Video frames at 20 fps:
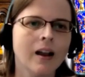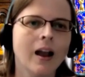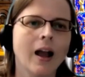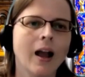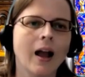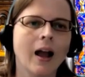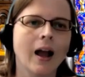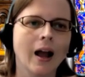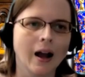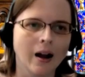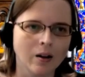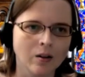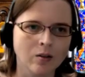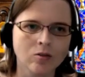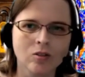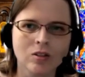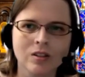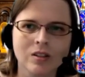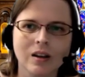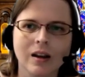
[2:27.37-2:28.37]

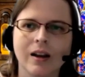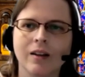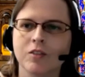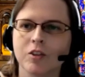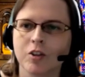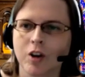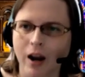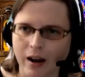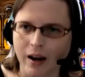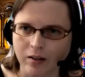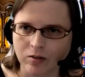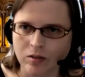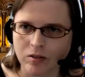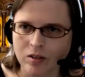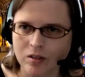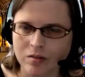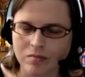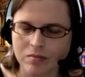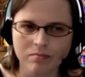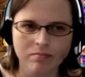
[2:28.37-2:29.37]
House after
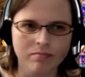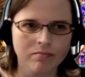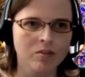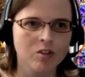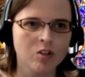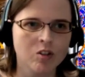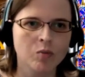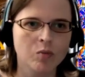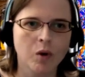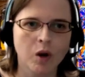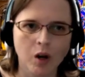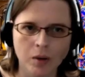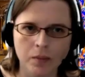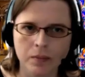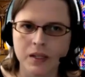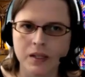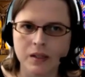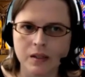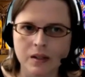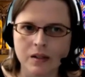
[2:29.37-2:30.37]
house, small
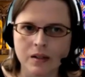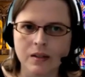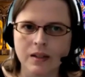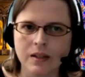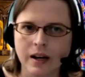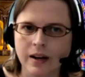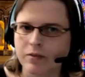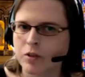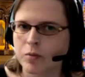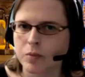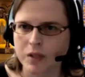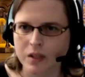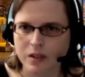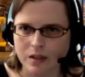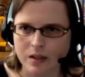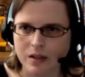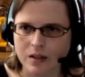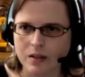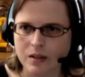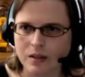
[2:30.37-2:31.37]
business after
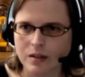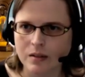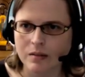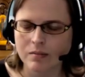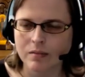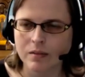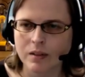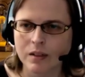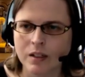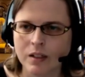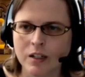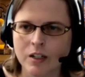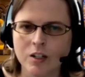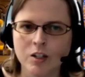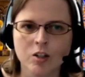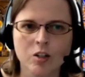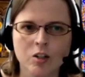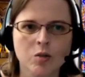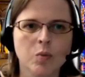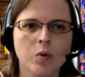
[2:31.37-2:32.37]
business,
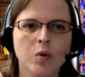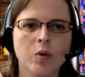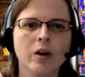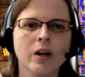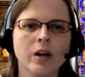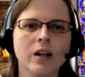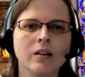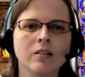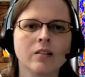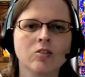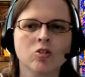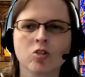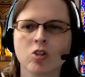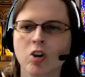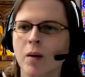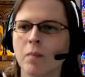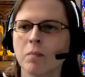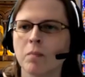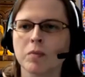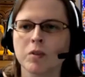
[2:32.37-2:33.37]
sporting
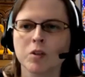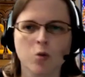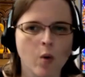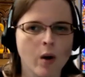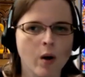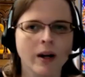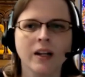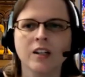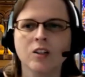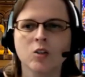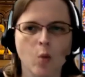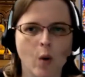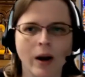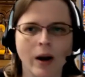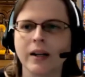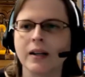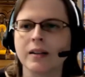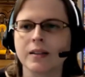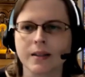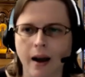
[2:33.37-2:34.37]
Trump
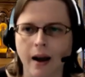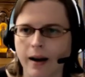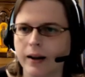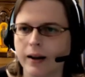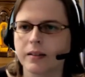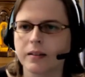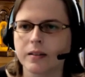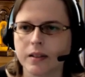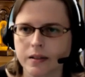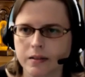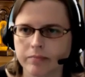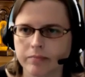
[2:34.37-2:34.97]
2020 signs.